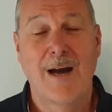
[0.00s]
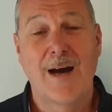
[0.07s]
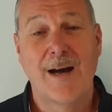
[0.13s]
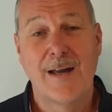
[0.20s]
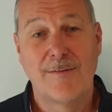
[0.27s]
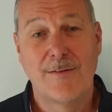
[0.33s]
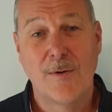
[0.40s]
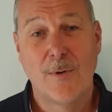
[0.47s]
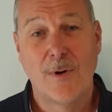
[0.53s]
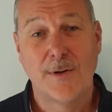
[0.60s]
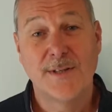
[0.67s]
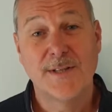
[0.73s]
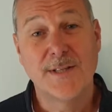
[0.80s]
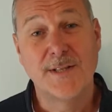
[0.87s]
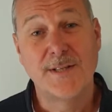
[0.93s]
Hi
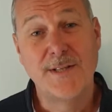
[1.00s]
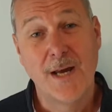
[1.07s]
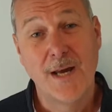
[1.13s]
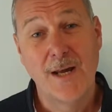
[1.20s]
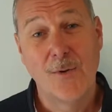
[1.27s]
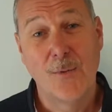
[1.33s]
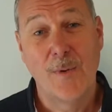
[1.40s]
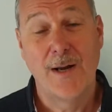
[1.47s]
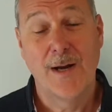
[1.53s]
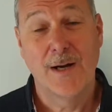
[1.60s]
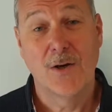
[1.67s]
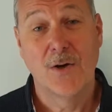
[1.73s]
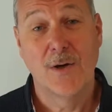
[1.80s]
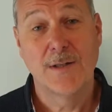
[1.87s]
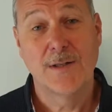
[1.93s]
everyone, today we are
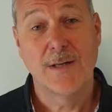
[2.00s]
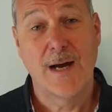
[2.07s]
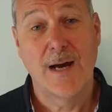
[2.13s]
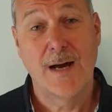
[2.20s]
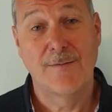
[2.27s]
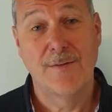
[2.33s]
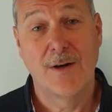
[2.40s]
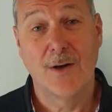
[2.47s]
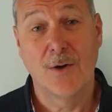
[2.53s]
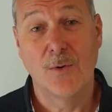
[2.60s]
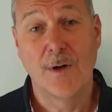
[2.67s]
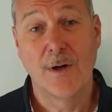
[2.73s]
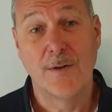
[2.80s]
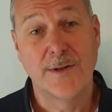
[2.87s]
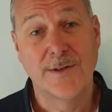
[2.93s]
going to have a
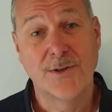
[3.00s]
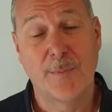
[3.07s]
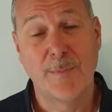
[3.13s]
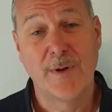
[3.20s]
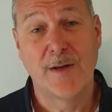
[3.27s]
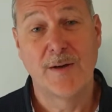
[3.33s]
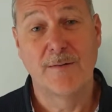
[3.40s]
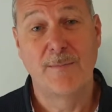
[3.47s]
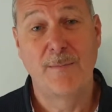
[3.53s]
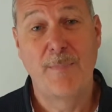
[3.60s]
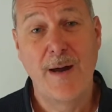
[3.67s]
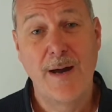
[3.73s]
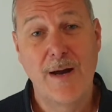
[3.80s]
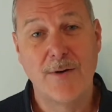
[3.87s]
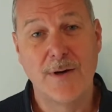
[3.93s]
look at the topic of
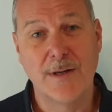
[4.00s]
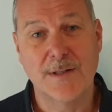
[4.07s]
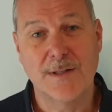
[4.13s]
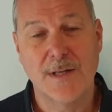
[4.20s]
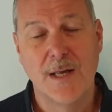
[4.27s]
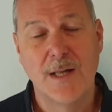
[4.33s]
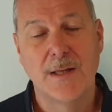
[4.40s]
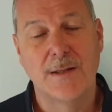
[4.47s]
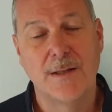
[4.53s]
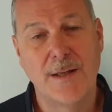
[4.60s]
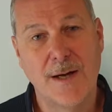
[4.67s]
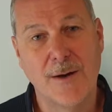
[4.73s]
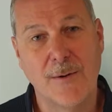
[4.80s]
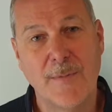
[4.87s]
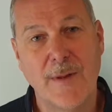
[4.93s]
bearings.
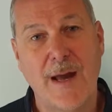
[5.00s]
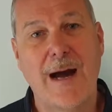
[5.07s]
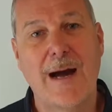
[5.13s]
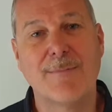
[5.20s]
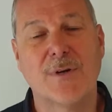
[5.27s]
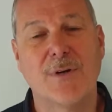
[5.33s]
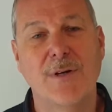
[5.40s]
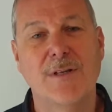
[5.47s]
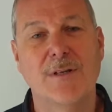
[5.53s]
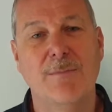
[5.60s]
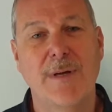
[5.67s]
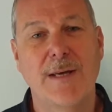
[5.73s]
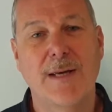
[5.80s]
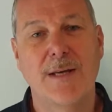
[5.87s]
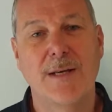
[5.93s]
Now, I'm going to
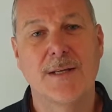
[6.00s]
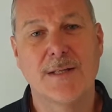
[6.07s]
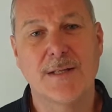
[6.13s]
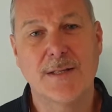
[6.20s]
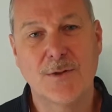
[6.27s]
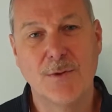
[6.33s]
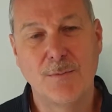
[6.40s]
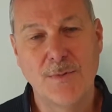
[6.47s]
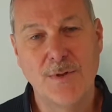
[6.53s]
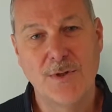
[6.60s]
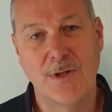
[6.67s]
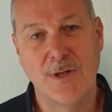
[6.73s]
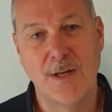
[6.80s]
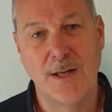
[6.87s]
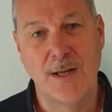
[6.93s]
make an
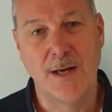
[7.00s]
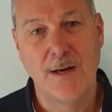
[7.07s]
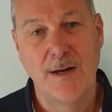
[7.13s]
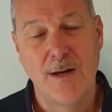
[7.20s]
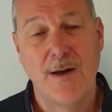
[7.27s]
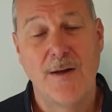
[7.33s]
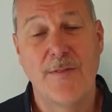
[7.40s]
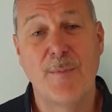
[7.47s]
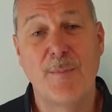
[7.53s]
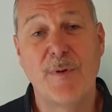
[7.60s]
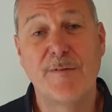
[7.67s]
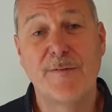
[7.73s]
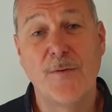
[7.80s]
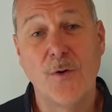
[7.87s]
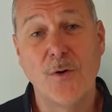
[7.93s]
assumption here that
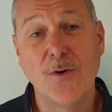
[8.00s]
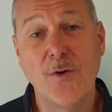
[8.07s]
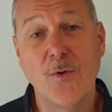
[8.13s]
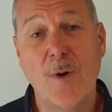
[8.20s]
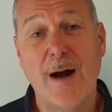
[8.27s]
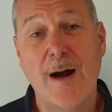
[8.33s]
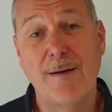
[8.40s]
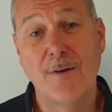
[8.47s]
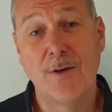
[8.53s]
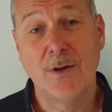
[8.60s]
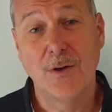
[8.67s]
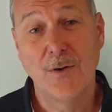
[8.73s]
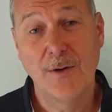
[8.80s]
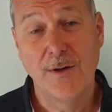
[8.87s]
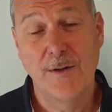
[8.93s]
before you have a
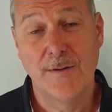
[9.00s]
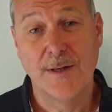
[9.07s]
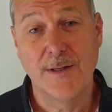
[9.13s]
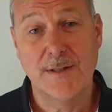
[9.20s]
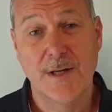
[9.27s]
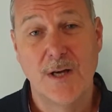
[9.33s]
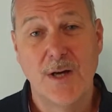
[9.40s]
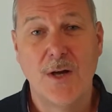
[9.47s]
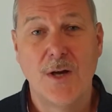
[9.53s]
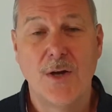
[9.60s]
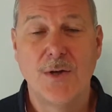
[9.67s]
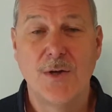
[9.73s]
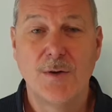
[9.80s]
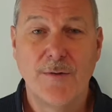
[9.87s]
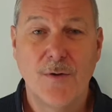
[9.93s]
look at this,
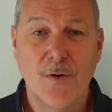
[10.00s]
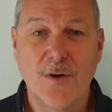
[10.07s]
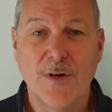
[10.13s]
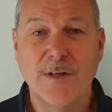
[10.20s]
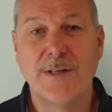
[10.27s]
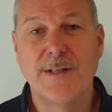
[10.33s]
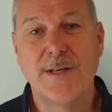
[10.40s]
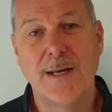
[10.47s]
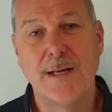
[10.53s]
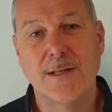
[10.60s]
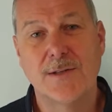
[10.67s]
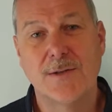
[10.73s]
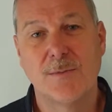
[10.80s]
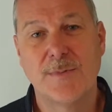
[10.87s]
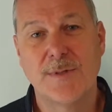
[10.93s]
you've already taken
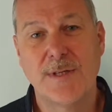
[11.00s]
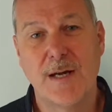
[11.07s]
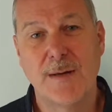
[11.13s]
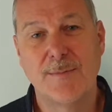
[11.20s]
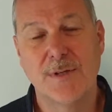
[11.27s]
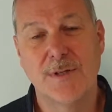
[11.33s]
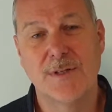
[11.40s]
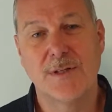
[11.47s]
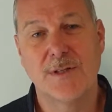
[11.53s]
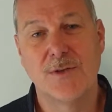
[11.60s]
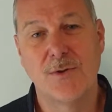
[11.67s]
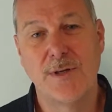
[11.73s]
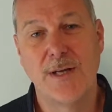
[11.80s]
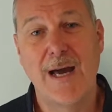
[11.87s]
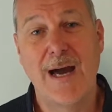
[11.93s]
some time to
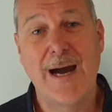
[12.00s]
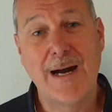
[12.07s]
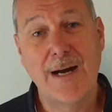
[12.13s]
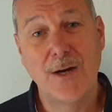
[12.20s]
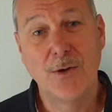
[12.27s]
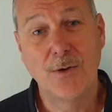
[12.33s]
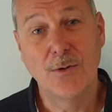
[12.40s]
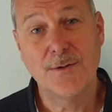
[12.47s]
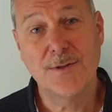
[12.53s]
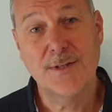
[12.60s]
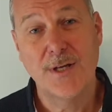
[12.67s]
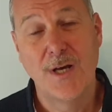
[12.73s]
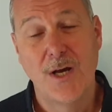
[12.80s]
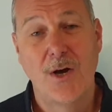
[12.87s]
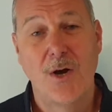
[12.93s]
study
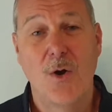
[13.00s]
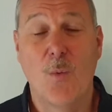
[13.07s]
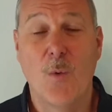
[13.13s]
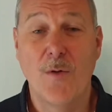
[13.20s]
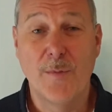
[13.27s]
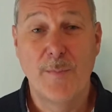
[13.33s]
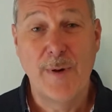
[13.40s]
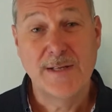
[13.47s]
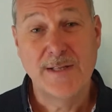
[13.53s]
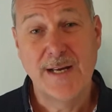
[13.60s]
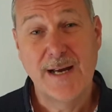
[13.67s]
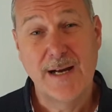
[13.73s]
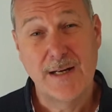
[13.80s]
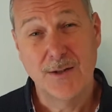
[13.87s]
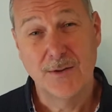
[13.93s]
angles, what the
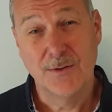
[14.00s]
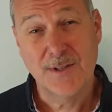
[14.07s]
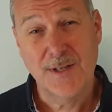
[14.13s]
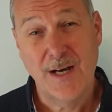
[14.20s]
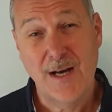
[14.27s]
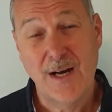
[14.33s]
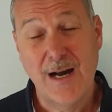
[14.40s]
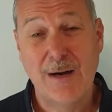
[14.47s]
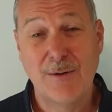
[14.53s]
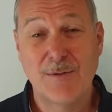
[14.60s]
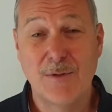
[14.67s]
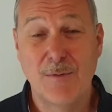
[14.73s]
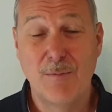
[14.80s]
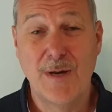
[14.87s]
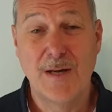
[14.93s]
basic angles are, how
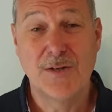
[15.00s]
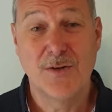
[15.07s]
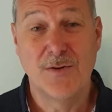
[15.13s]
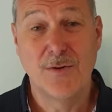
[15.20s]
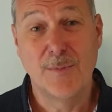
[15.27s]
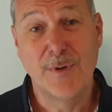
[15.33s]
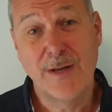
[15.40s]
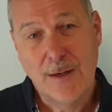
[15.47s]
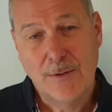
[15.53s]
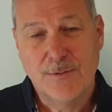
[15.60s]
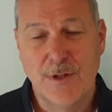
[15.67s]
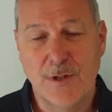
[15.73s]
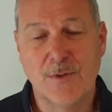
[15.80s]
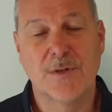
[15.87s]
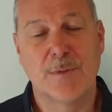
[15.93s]
to measure them and how
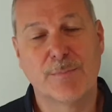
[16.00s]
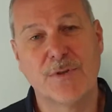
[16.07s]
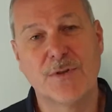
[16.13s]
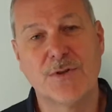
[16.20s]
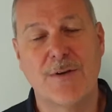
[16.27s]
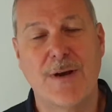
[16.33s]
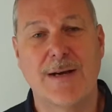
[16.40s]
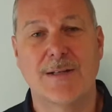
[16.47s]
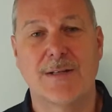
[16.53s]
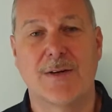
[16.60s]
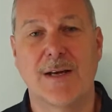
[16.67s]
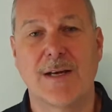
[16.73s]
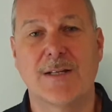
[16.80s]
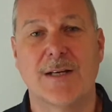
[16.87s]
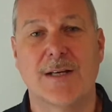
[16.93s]
to use a
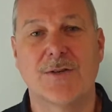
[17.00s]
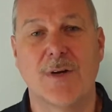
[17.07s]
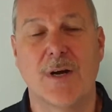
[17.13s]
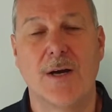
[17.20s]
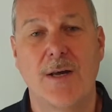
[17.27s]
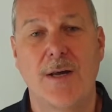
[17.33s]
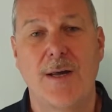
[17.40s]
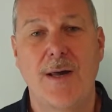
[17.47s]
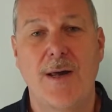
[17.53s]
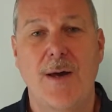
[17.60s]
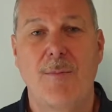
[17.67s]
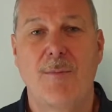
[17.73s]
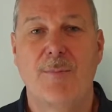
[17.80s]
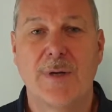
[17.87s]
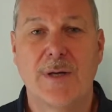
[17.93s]
protractor, etc.
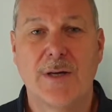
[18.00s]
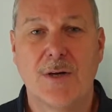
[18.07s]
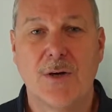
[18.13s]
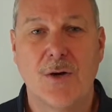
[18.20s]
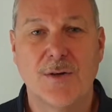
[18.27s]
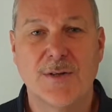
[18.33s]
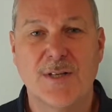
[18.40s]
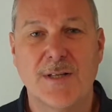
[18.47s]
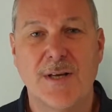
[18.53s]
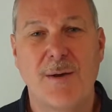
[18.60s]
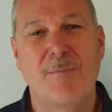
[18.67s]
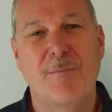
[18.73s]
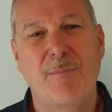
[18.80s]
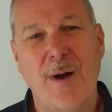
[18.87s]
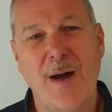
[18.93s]
Because
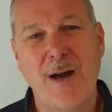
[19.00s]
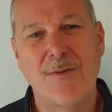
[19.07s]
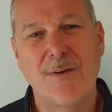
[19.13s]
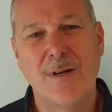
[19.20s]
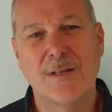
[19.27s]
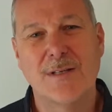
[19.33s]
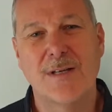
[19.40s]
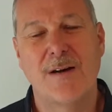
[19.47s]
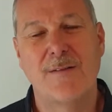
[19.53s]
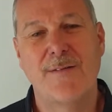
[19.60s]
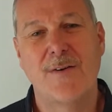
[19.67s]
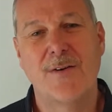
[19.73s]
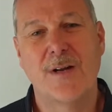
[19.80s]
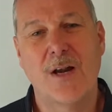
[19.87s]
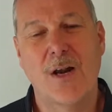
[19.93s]
bearings are
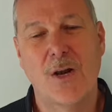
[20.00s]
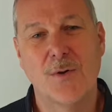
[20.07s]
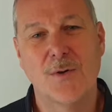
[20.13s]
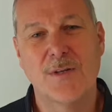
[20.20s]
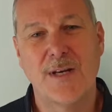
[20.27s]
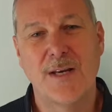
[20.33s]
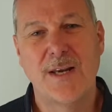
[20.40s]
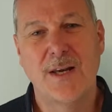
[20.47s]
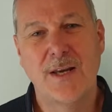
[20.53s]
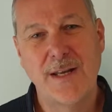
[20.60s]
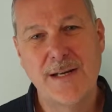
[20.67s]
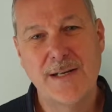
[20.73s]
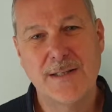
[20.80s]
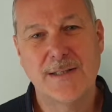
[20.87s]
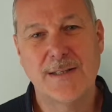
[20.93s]
very closely
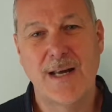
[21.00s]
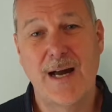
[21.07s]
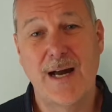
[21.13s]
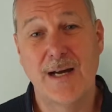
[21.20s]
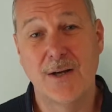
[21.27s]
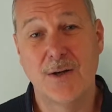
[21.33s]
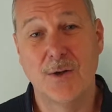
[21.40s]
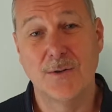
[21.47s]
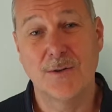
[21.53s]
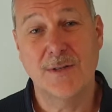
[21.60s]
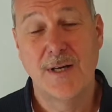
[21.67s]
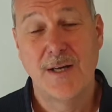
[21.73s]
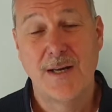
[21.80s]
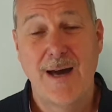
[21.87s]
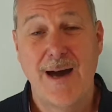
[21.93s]
linked to
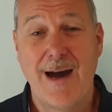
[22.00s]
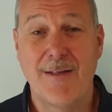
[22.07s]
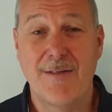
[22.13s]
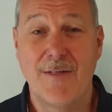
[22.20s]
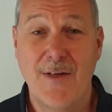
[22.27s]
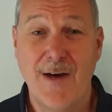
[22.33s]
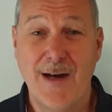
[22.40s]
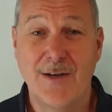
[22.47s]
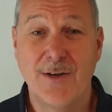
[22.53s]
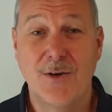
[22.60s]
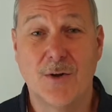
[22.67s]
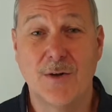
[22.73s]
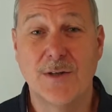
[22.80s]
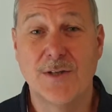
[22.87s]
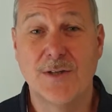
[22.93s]
angles and that
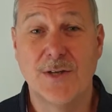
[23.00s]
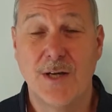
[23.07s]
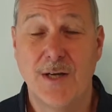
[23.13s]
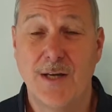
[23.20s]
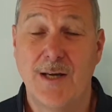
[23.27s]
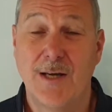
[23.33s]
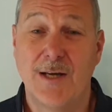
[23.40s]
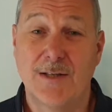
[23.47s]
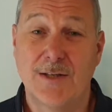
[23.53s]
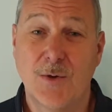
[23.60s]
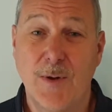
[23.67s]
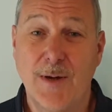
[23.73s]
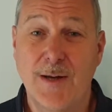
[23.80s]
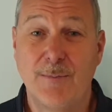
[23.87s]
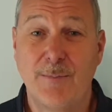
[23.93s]
knowledge is
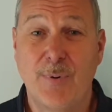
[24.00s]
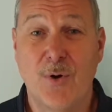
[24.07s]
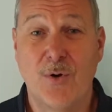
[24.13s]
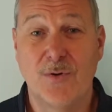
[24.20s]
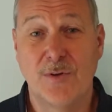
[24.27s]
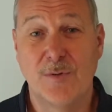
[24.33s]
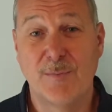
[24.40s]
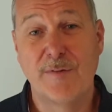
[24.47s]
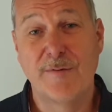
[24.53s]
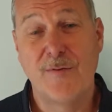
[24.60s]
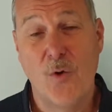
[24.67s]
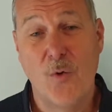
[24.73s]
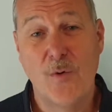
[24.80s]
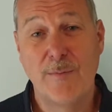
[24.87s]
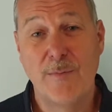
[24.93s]
quite important
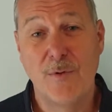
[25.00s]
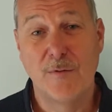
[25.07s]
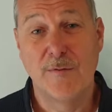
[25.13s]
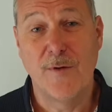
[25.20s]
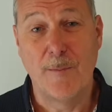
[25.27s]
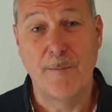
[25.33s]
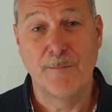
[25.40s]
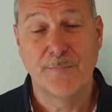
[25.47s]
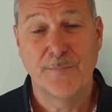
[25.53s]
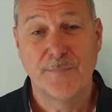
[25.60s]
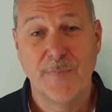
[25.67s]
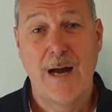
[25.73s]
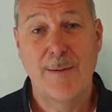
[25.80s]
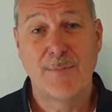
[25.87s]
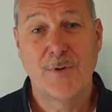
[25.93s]
before we move on.
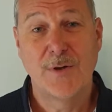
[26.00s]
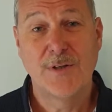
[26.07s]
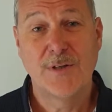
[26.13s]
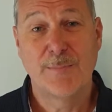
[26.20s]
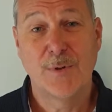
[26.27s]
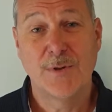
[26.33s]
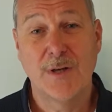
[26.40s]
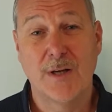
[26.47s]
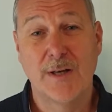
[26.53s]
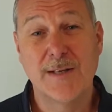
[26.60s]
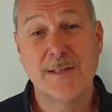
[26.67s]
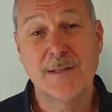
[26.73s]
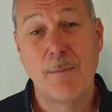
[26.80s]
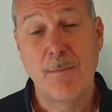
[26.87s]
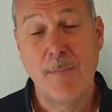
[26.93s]
I'm going to put a link
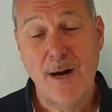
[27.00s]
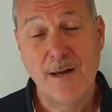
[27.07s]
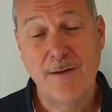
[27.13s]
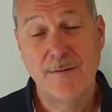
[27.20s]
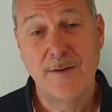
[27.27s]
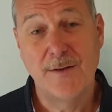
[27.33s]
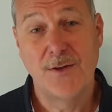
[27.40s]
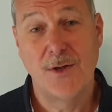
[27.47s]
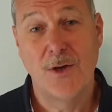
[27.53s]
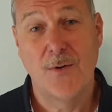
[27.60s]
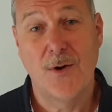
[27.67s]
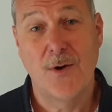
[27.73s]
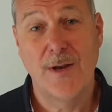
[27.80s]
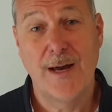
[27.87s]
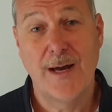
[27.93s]
to my video
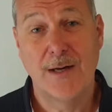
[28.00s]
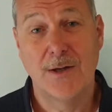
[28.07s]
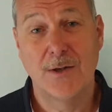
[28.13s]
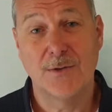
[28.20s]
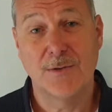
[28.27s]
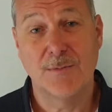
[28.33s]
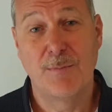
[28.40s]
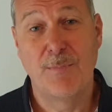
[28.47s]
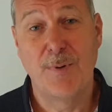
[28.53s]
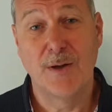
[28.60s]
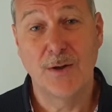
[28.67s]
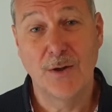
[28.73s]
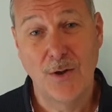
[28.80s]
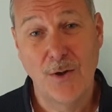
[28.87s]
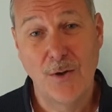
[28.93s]
on angles
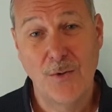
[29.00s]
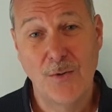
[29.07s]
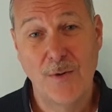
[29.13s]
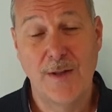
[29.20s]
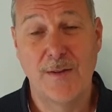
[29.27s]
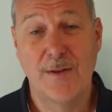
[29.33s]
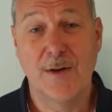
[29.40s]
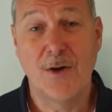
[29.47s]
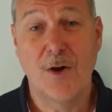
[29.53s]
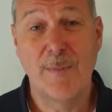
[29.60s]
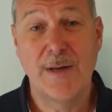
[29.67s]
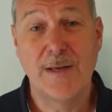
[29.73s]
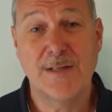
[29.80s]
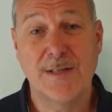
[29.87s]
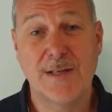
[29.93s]
below in the
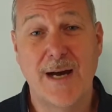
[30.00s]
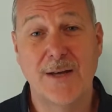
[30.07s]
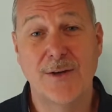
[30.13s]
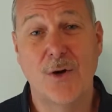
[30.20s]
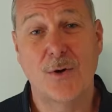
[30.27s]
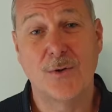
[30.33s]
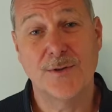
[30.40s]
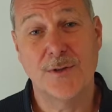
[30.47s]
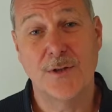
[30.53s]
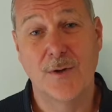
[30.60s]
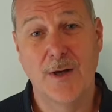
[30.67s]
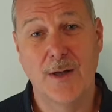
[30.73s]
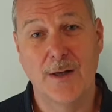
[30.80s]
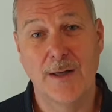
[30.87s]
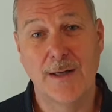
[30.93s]
comments and also
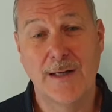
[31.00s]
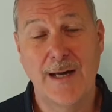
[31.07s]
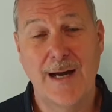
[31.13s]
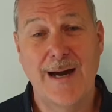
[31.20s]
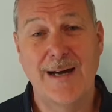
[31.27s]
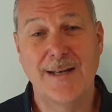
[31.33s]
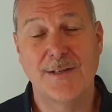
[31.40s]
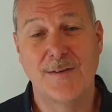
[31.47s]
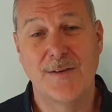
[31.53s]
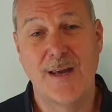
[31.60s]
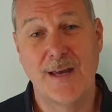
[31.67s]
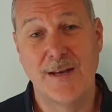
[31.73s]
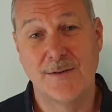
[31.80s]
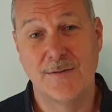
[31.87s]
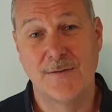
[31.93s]
a link at the
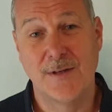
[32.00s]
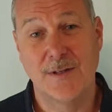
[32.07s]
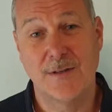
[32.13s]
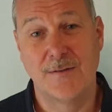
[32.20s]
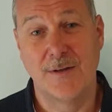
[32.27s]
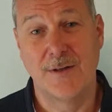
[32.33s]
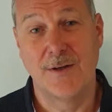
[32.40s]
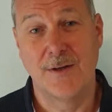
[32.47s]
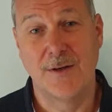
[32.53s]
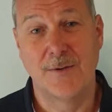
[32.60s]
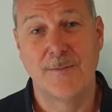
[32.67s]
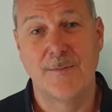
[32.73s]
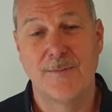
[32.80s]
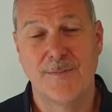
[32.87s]
end of this video.